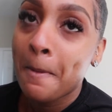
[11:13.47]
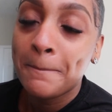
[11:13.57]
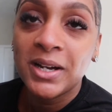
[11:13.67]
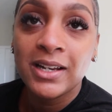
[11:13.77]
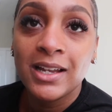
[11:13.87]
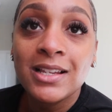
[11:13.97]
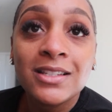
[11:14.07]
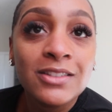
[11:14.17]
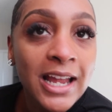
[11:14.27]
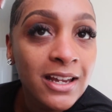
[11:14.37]
but it's
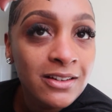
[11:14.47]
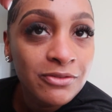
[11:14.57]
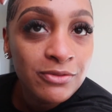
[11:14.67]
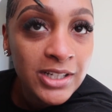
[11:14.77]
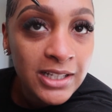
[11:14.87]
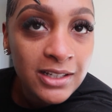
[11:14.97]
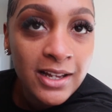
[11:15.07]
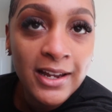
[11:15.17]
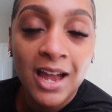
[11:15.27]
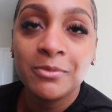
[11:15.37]
like really, the
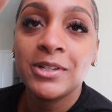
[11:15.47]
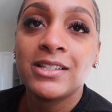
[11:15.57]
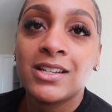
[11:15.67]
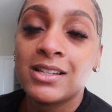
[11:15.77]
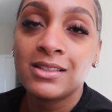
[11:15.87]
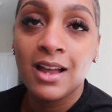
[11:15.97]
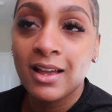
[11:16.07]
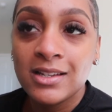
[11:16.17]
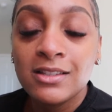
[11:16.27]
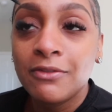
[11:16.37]
camera is just not
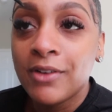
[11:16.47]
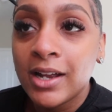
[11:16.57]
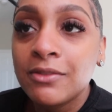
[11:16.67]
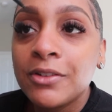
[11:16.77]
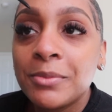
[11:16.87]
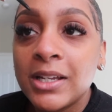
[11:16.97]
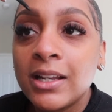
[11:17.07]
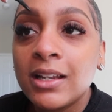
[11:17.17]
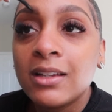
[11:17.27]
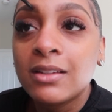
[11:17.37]
as defined for me.
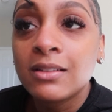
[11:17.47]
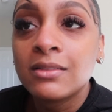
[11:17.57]
Like,